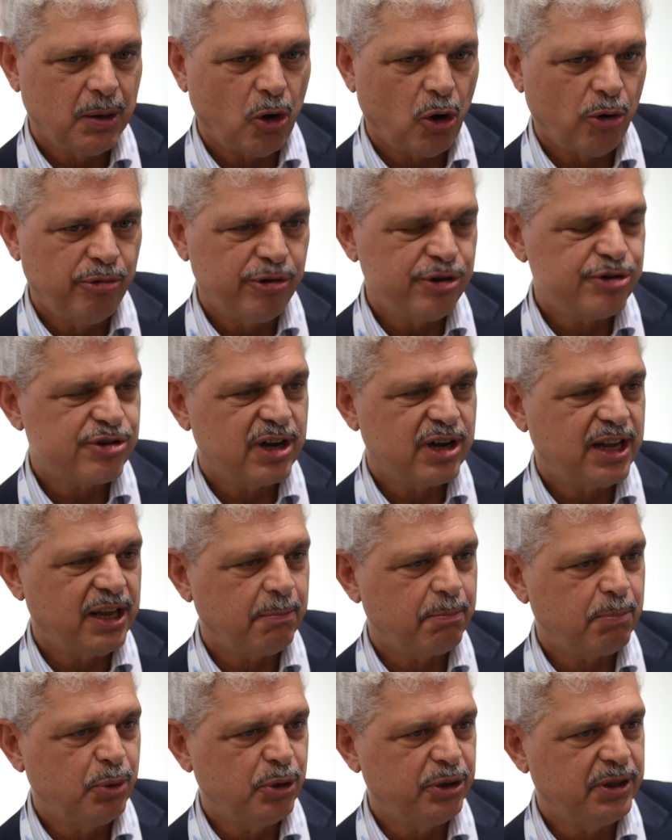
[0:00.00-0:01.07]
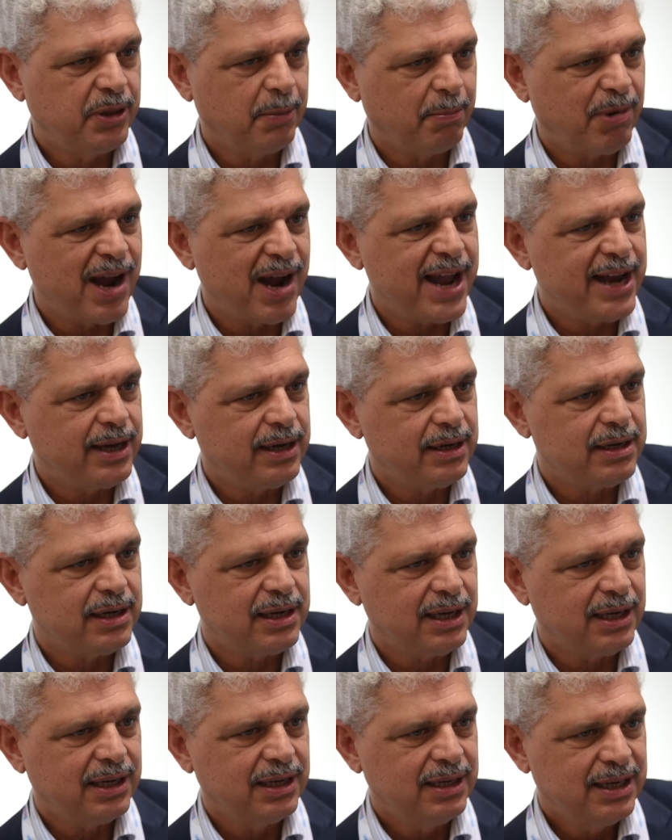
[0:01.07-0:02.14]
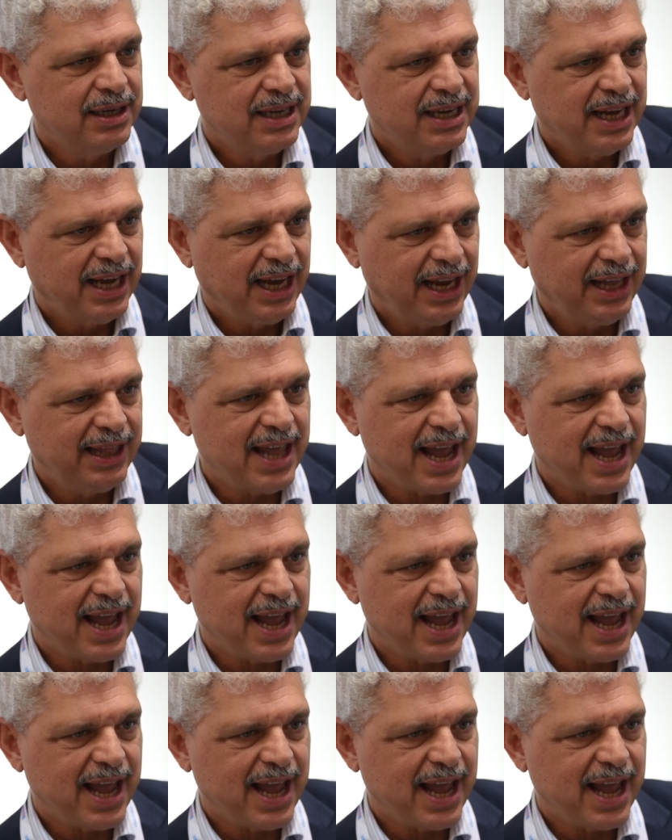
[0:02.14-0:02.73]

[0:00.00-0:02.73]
originally put the brand in